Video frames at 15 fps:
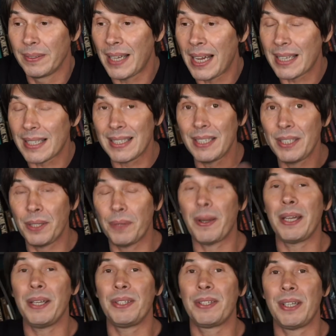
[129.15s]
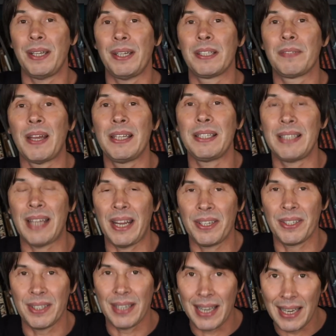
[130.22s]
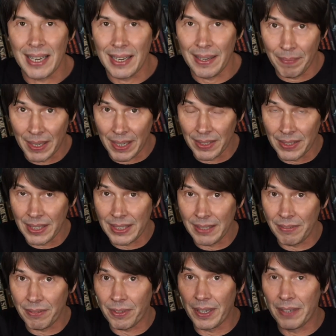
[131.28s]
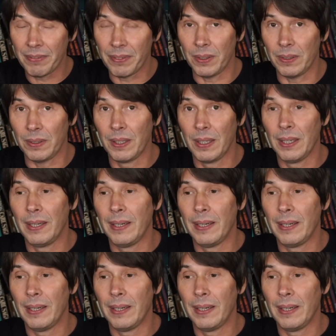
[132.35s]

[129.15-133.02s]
that situation in the space station, because it's in free fall,